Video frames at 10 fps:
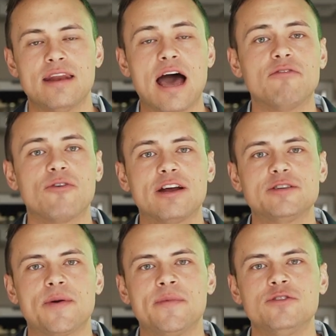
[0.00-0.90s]
Now for
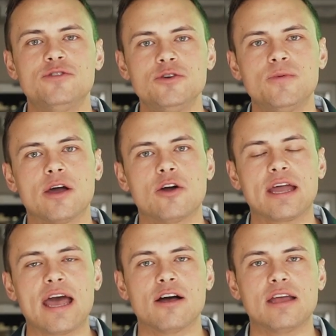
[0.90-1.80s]
experiment two, we're going
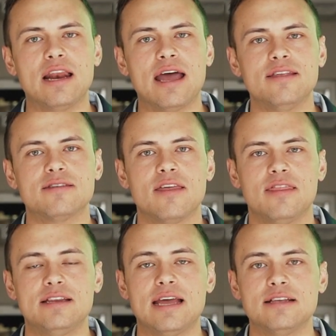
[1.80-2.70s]
to calculate
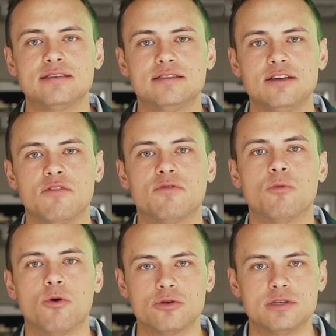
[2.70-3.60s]
the density of
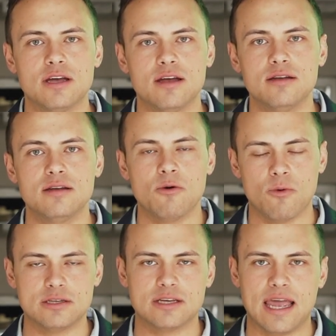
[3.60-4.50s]
water.
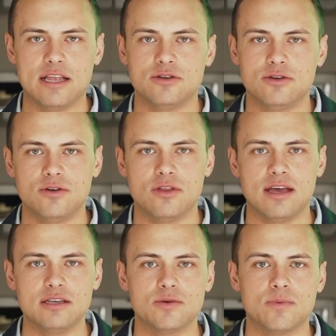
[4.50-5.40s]
Once again, to do
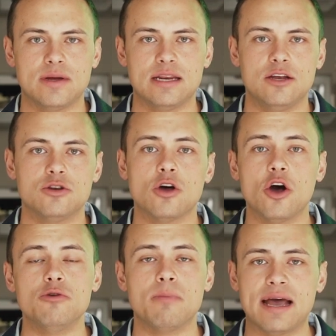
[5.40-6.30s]
this, we need
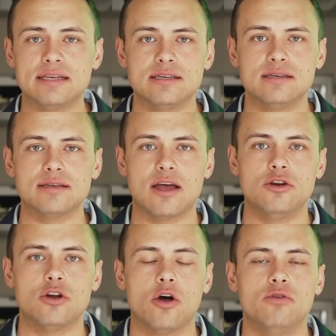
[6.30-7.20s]
known masses
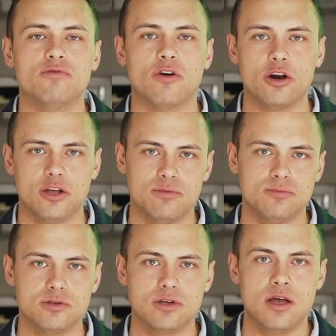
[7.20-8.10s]
and known
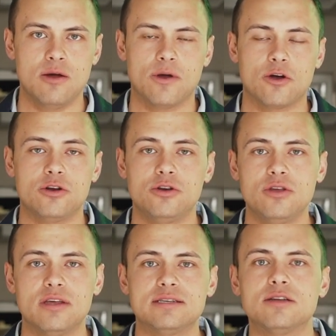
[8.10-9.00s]
volumes. We're going to
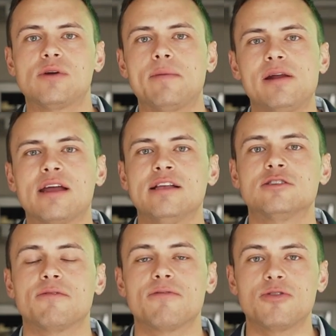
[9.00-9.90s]
do this in
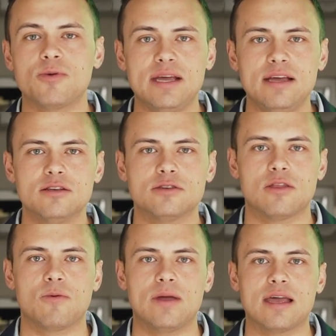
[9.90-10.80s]
replicates of three so
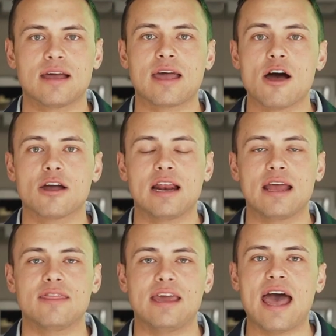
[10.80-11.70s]
that we can
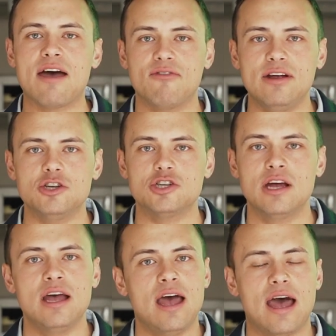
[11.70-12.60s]
calculate the average
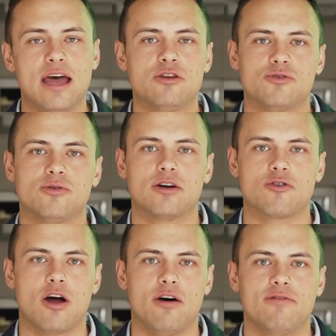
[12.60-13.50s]
and draw a
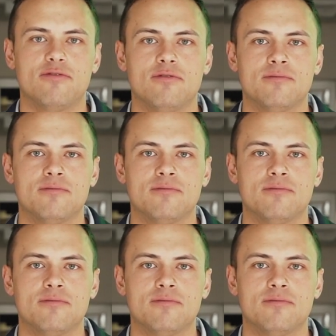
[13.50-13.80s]
graph.